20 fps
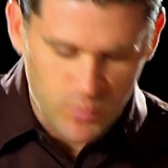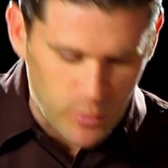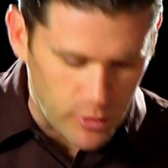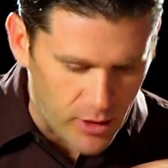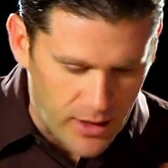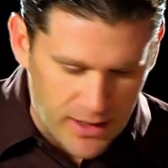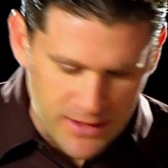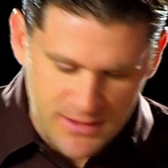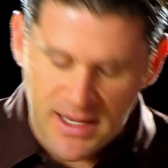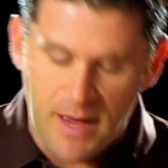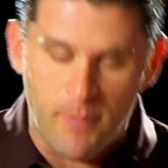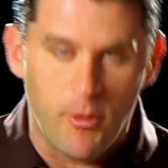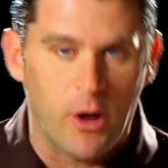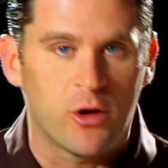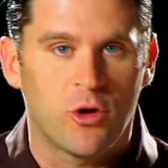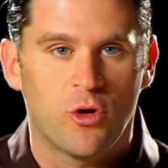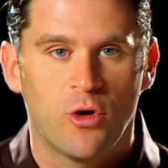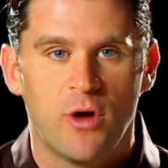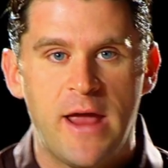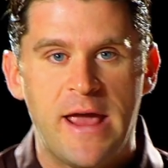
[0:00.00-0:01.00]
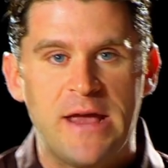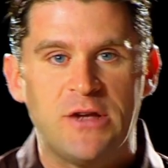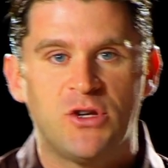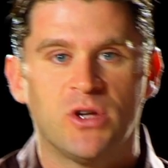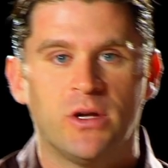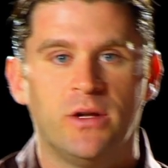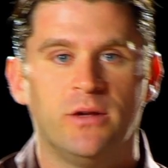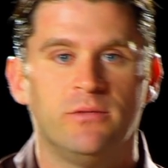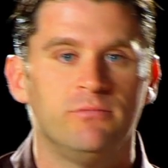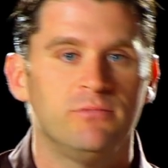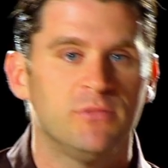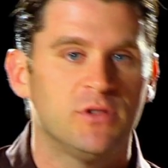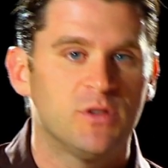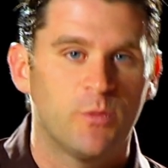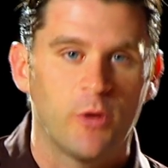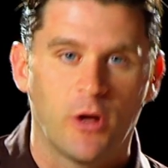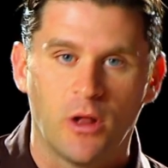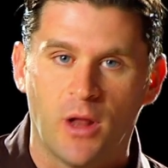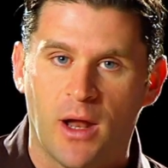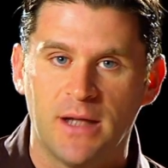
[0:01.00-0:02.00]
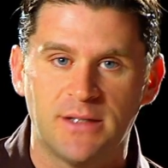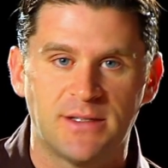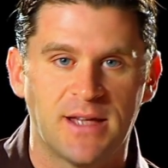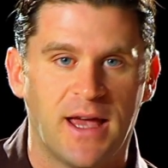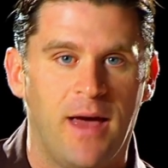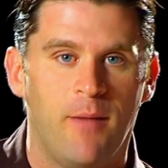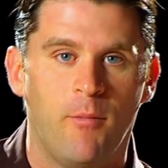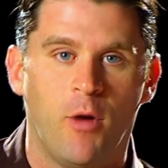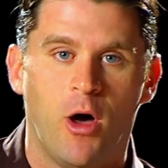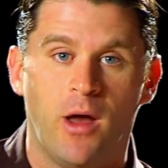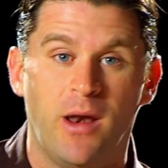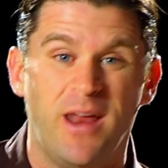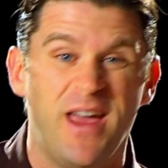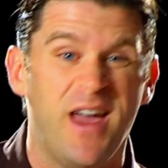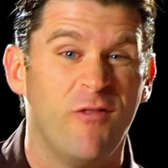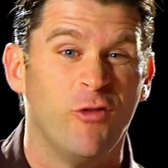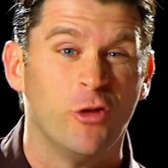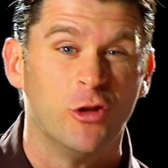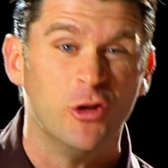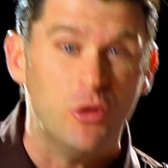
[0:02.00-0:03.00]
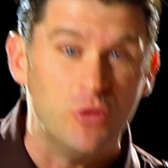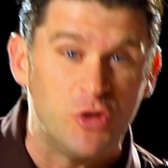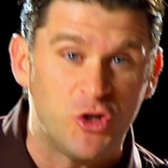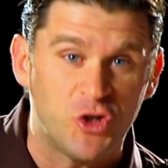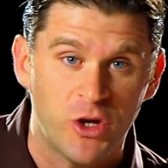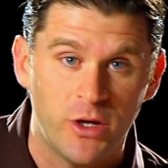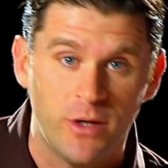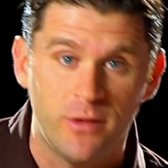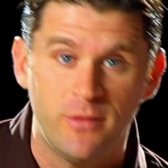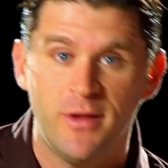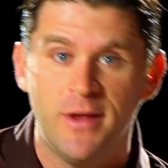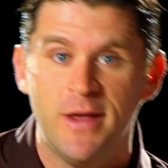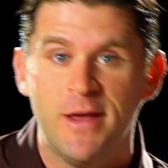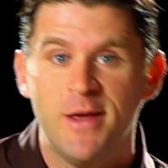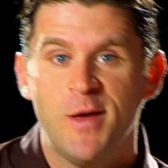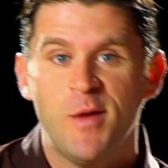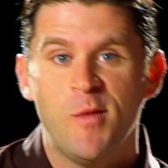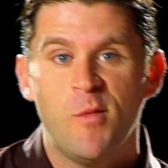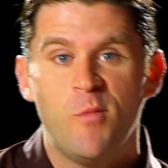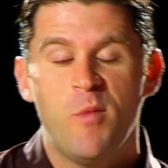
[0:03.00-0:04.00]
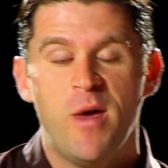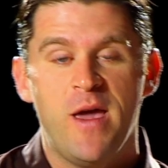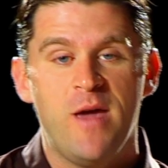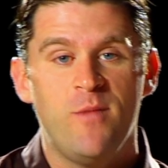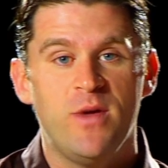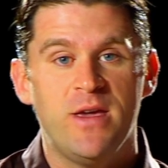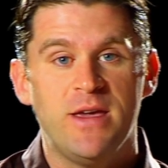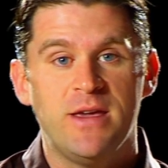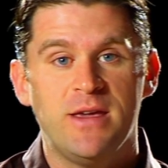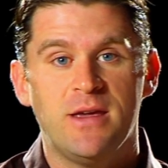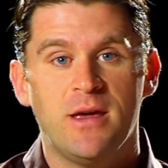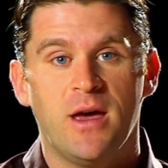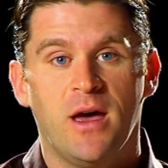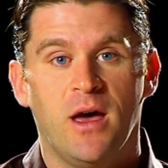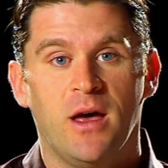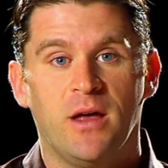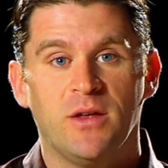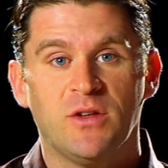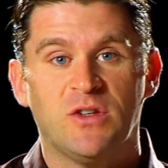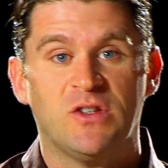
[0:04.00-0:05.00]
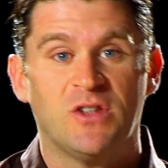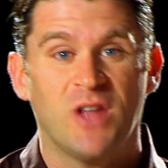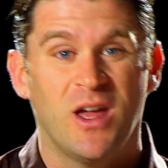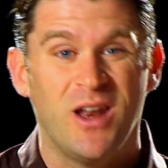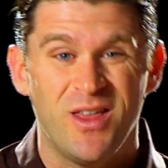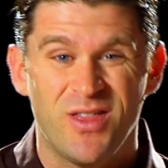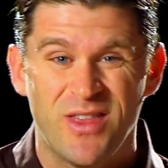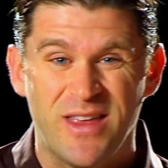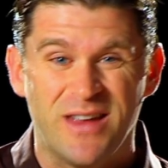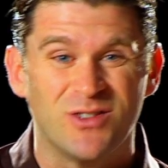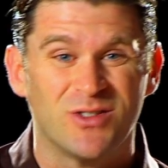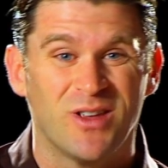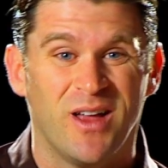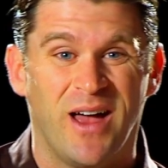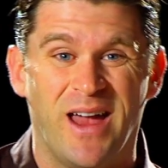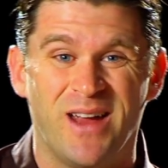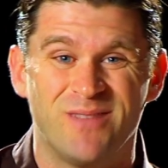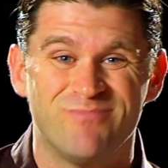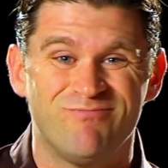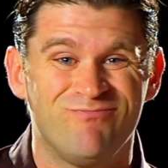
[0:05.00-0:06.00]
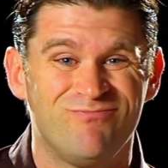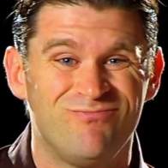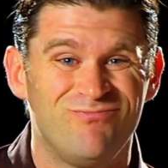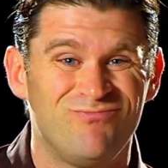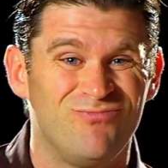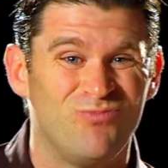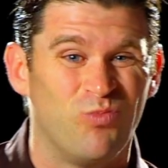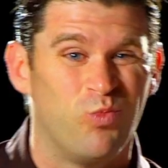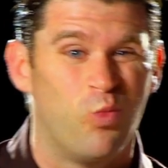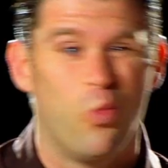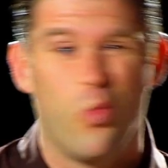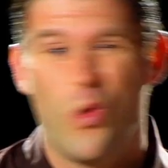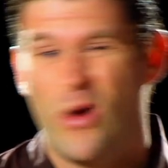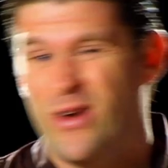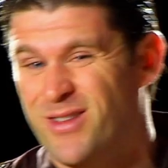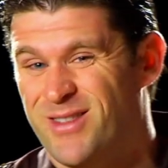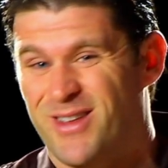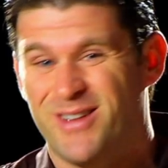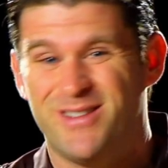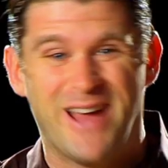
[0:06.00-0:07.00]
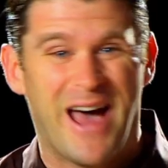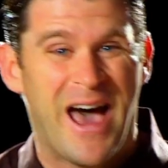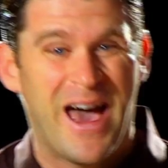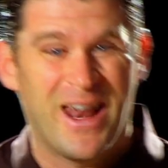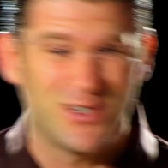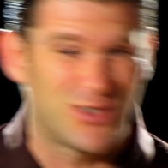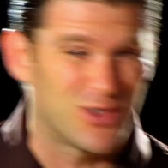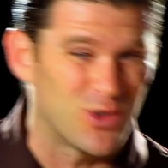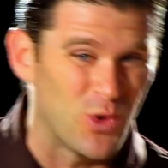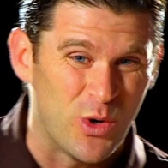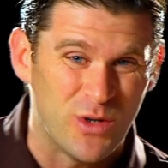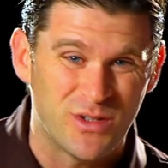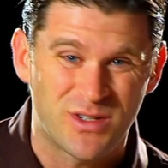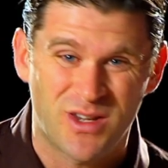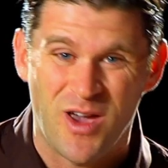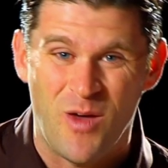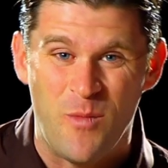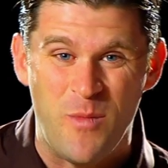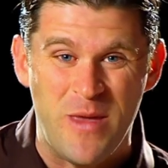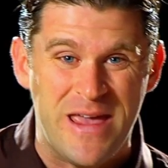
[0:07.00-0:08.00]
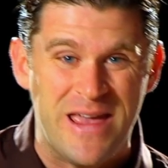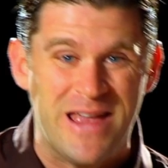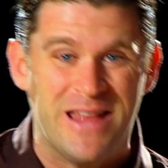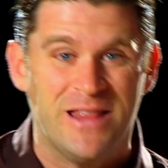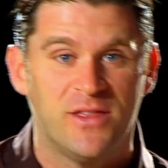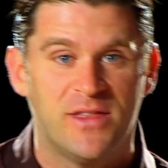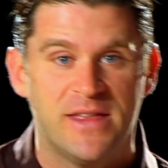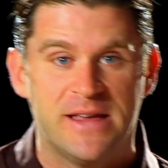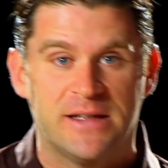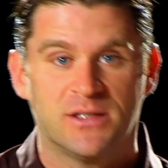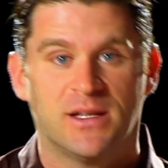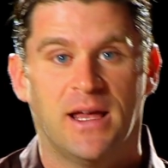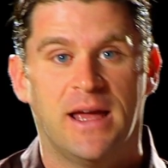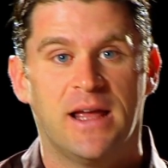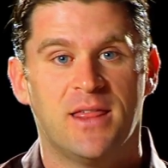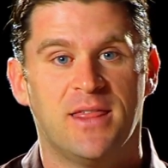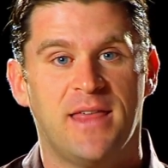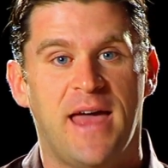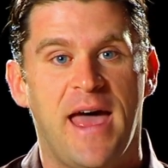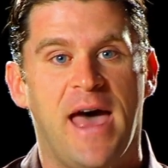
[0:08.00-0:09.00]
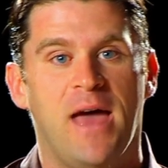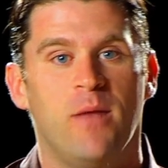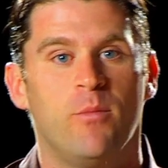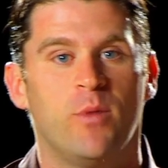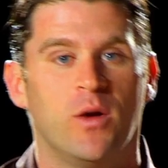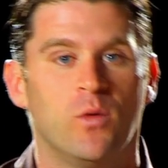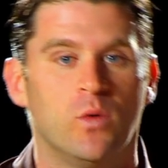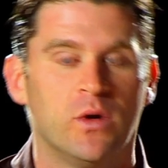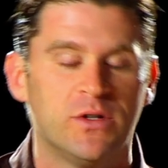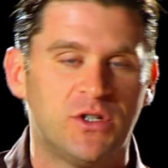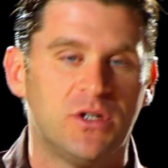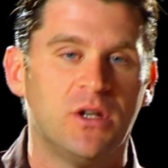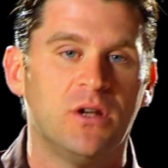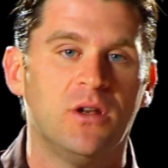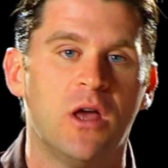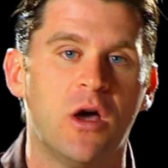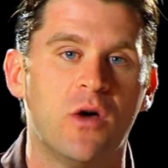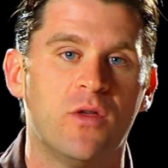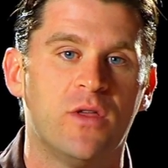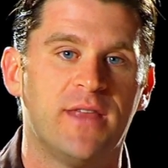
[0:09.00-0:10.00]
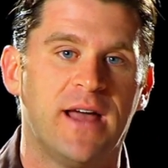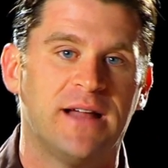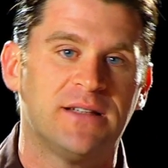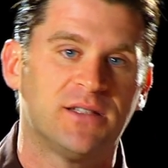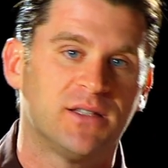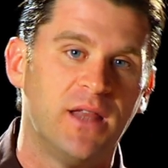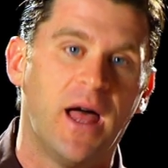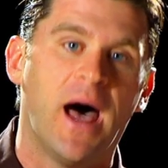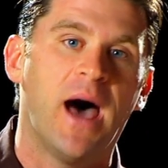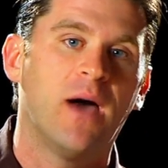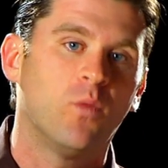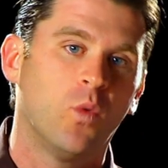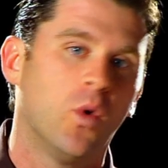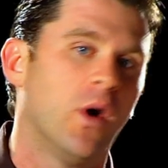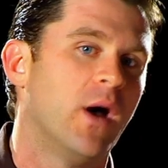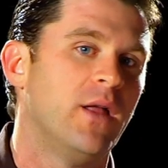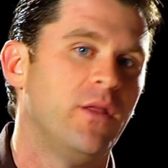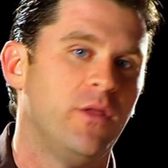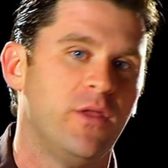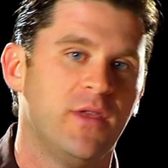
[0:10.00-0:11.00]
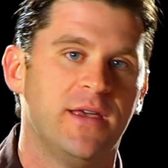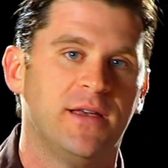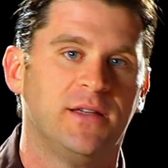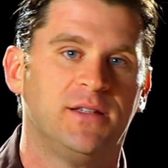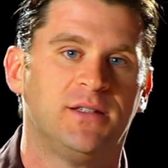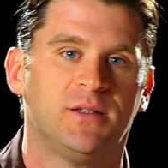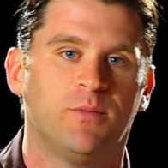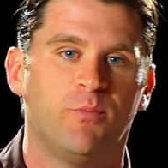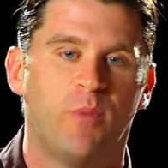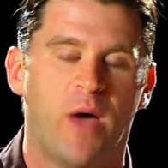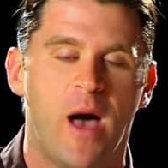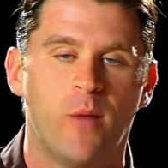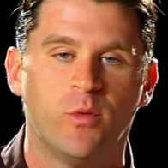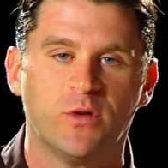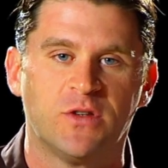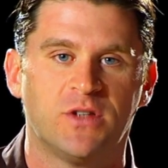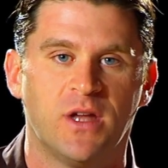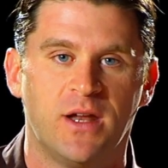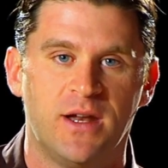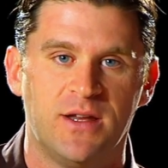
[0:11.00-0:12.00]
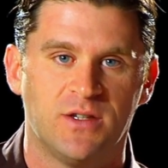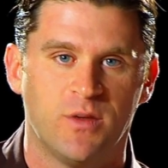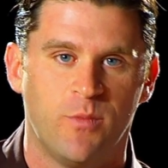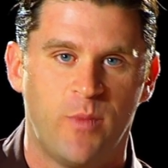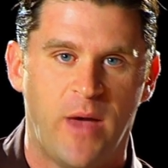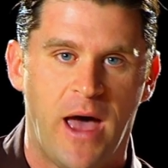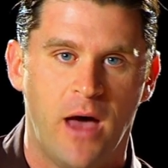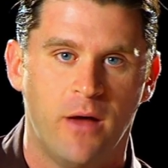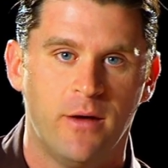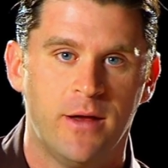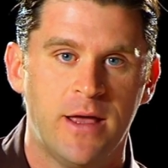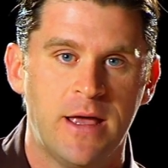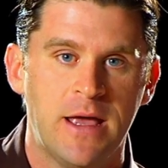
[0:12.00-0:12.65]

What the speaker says: spend a lot of time on creation, spend a lot of time on evolution, maybe study things like when did the dinosaurs come in, things like that. But I want you to know that that's not what this Bible study is about.